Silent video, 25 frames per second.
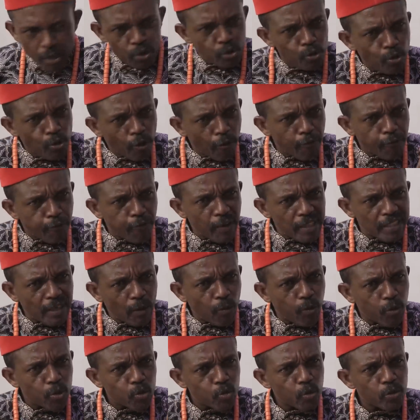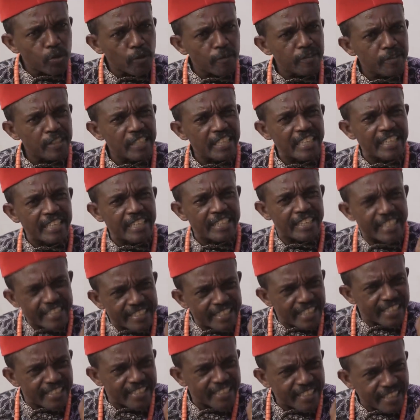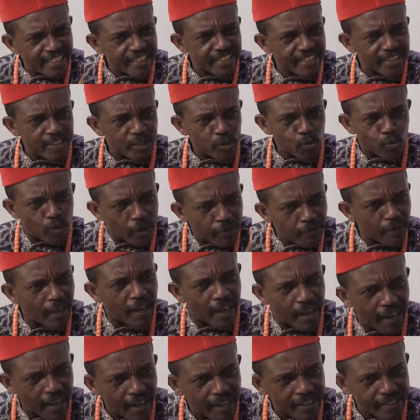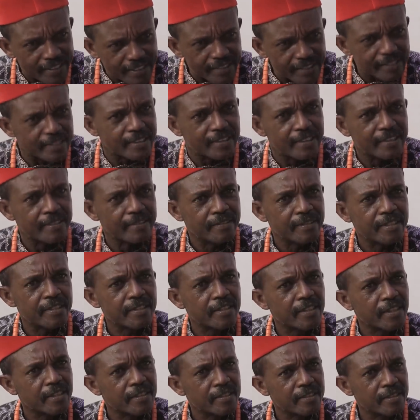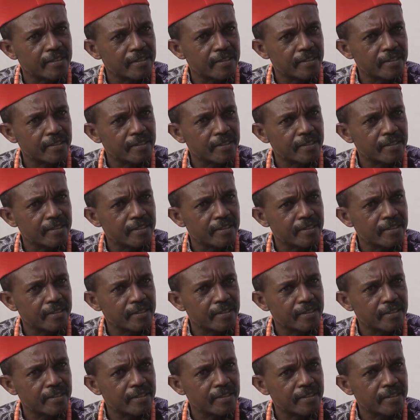Your father was one of the greatest kings we ever had in this land.